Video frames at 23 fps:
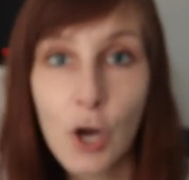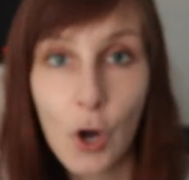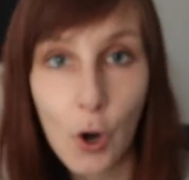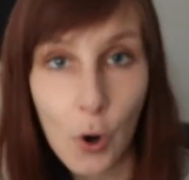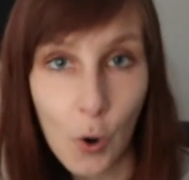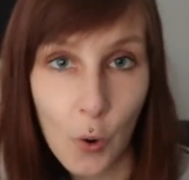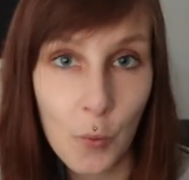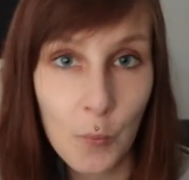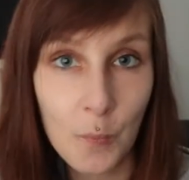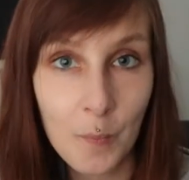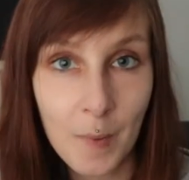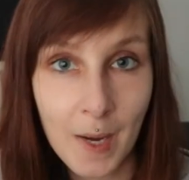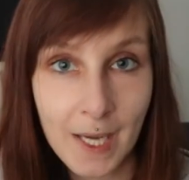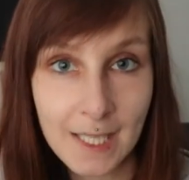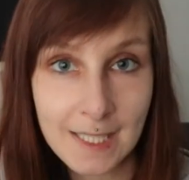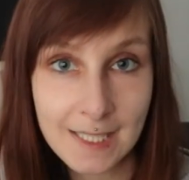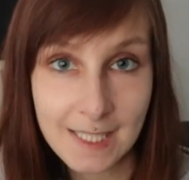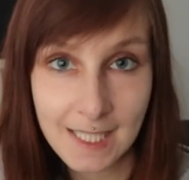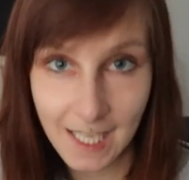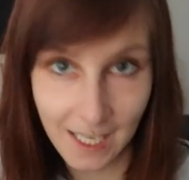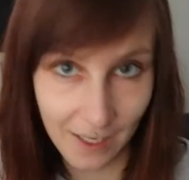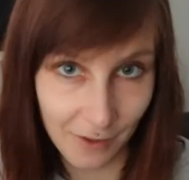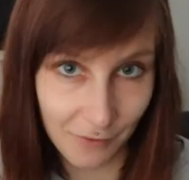
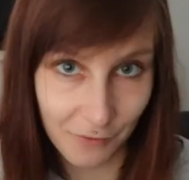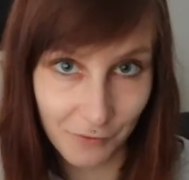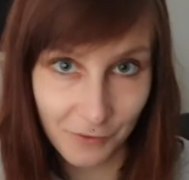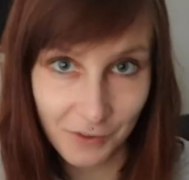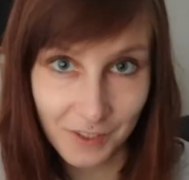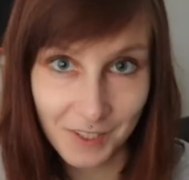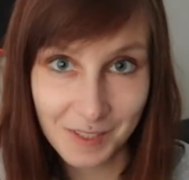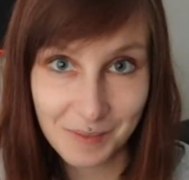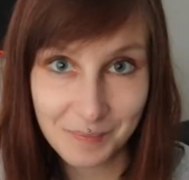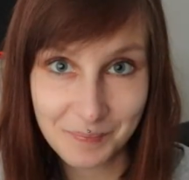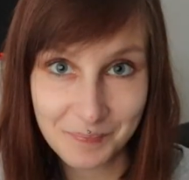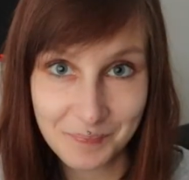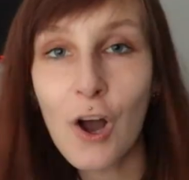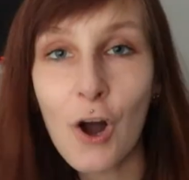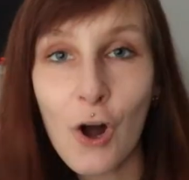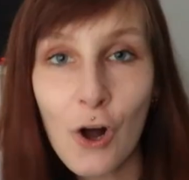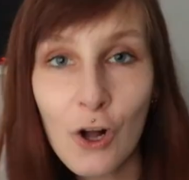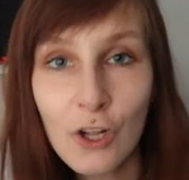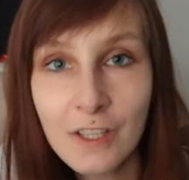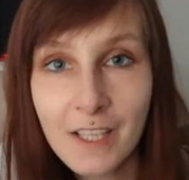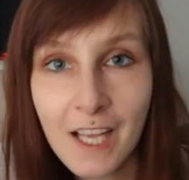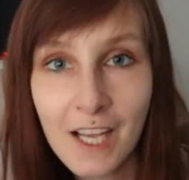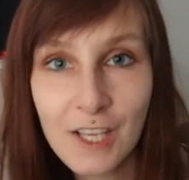homemade gift.
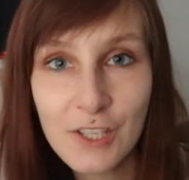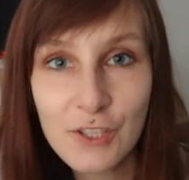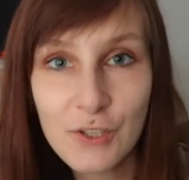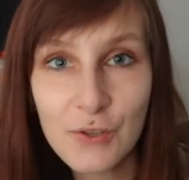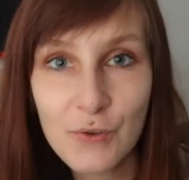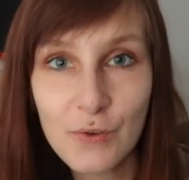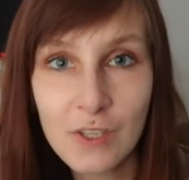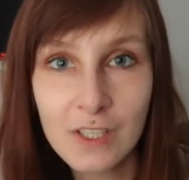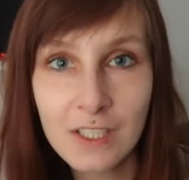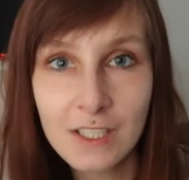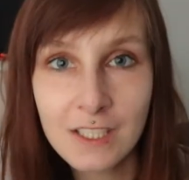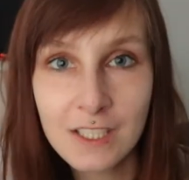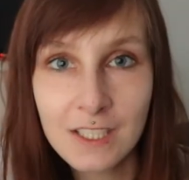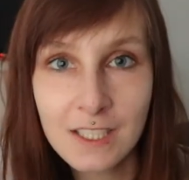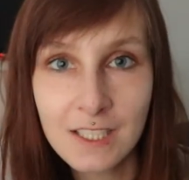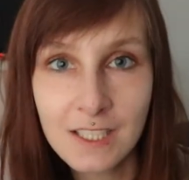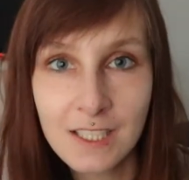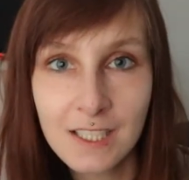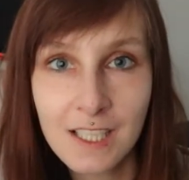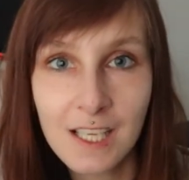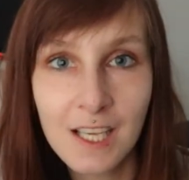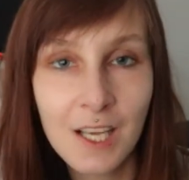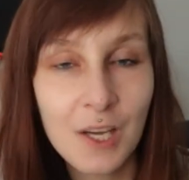All
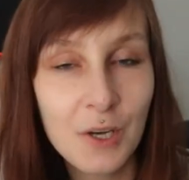natural,